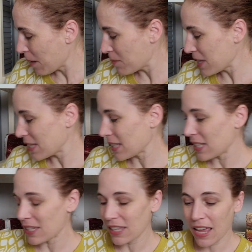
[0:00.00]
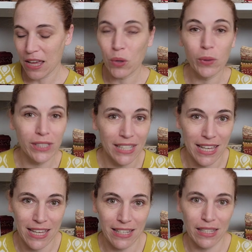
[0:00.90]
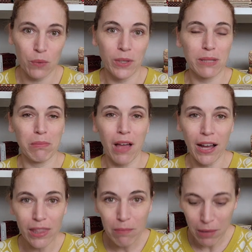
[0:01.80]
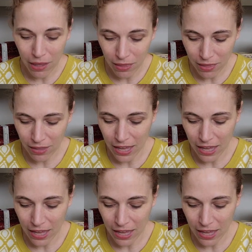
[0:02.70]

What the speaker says: This is a quilt kit. It was a block of the month,